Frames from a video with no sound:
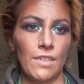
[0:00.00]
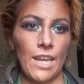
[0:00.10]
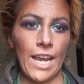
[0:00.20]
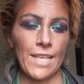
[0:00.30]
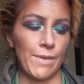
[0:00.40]

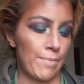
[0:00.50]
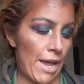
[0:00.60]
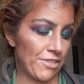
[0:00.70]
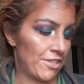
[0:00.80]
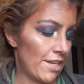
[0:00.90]
Hey guys, welcome
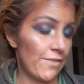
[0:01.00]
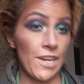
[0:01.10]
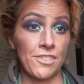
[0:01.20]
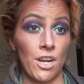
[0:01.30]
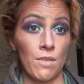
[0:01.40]
back. So today's
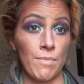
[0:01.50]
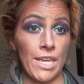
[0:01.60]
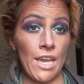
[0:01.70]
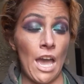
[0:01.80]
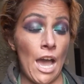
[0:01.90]
video is going to
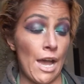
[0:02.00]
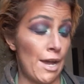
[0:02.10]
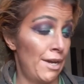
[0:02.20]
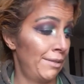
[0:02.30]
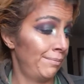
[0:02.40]
be
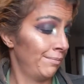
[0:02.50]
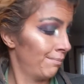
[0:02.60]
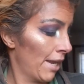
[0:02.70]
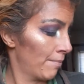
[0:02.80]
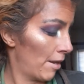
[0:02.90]

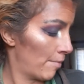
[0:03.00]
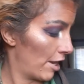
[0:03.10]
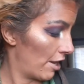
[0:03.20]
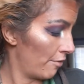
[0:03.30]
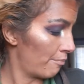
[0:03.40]
um, PMI
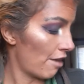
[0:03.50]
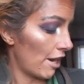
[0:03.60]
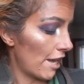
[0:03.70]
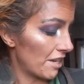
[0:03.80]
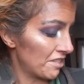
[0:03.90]
e.l.f.
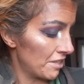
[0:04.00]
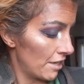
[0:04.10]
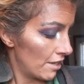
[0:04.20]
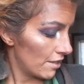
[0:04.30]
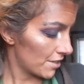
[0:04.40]
products.
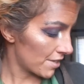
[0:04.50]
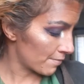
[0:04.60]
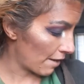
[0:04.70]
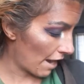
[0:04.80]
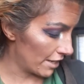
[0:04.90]
This
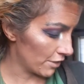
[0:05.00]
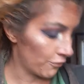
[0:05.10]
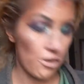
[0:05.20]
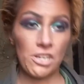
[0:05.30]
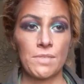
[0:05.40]
is where I
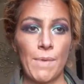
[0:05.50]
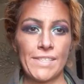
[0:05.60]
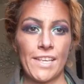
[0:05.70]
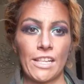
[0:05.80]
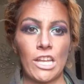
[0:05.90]
just focus
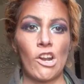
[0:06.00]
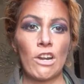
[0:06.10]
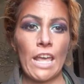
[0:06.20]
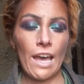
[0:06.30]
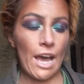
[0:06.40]
basically
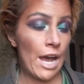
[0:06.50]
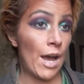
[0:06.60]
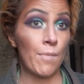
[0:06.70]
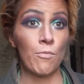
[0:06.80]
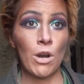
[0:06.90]
on
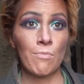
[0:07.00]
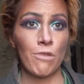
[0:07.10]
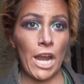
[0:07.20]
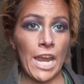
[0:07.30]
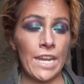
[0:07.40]
um, one
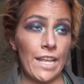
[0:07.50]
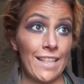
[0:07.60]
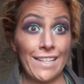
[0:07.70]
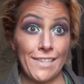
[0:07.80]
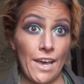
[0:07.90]
brand and
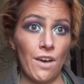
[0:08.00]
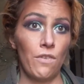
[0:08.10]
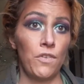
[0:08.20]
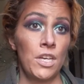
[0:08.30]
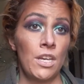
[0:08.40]
that's
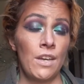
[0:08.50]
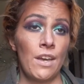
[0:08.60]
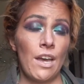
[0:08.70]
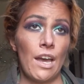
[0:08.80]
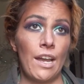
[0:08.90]
e.l.f.
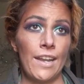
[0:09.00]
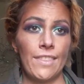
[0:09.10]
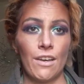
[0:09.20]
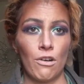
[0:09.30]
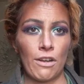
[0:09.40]
I
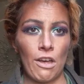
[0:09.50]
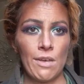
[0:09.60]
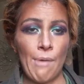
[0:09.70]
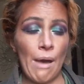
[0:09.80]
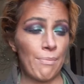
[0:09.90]
did the whole
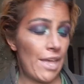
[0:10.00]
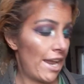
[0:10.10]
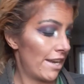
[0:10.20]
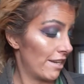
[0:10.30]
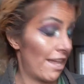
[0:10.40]
color pop
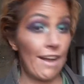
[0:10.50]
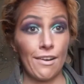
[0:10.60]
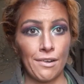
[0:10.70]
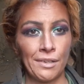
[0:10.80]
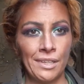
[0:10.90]
thing
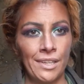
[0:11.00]
now